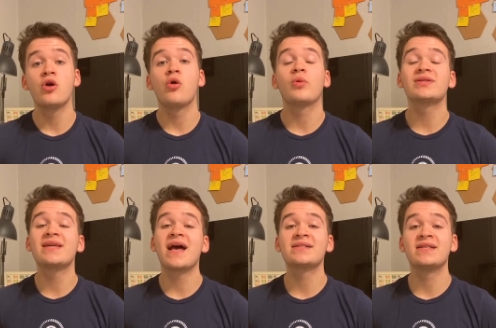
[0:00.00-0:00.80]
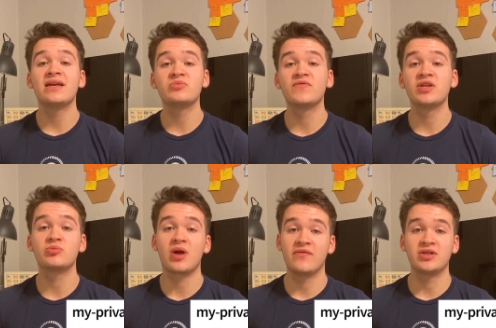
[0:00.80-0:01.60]
Once he has the names of these
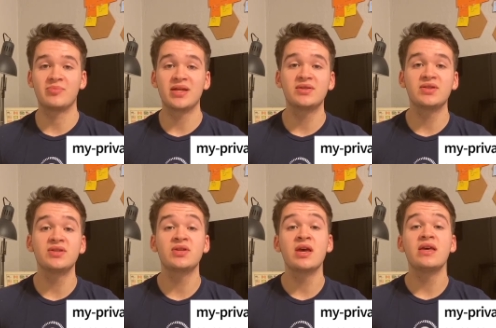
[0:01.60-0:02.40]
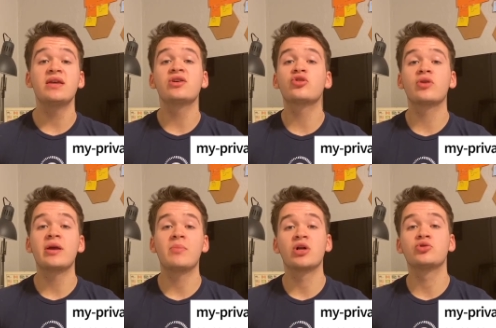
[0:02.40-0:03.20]
private dependencies, he can
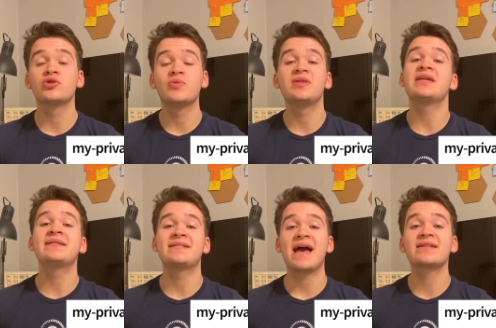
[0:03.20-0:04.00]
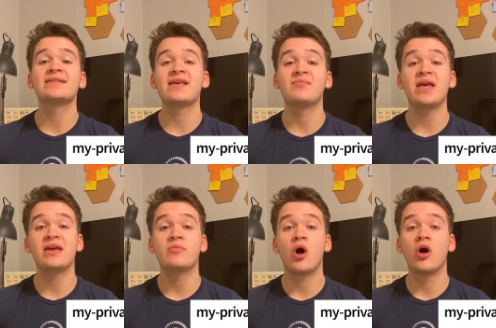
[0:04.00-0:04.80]
create modules with the exact same
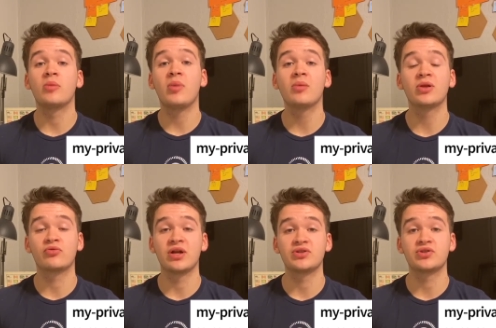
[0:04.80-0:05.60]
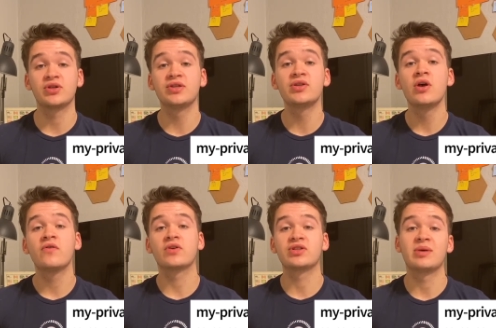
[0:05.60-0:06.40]
name on public registries,
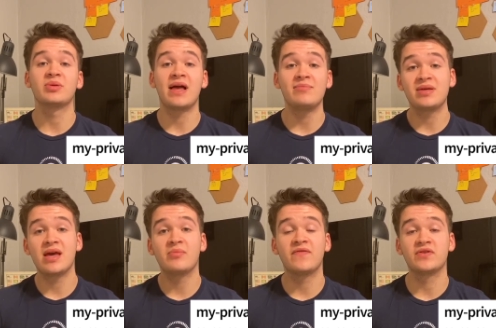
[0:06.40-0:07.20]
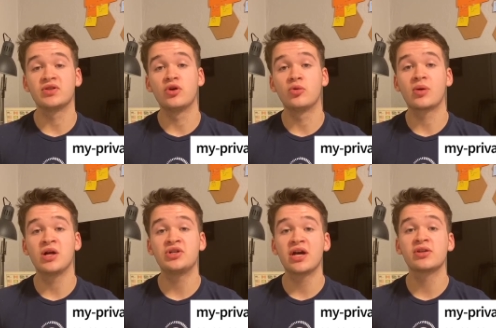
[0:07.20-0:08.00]
for example, npm if it's a Node
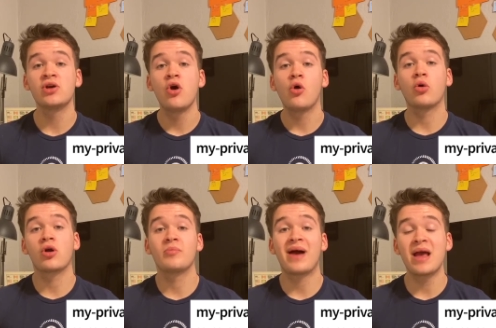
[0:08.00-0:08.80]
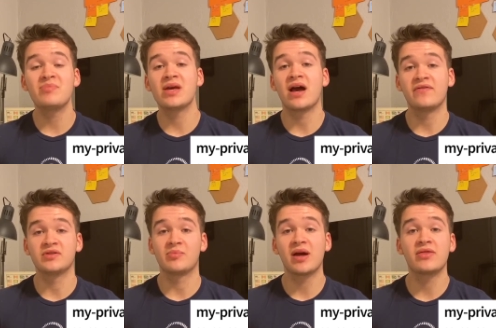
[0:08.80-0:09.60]
project, or on PyPI if it's
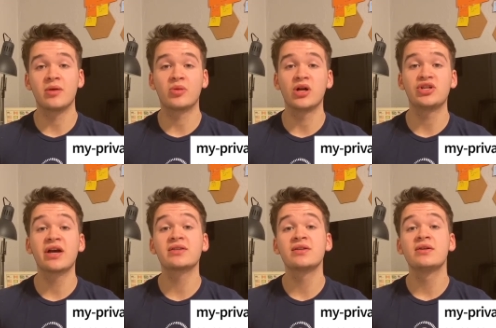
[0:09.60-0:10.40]
a Python project,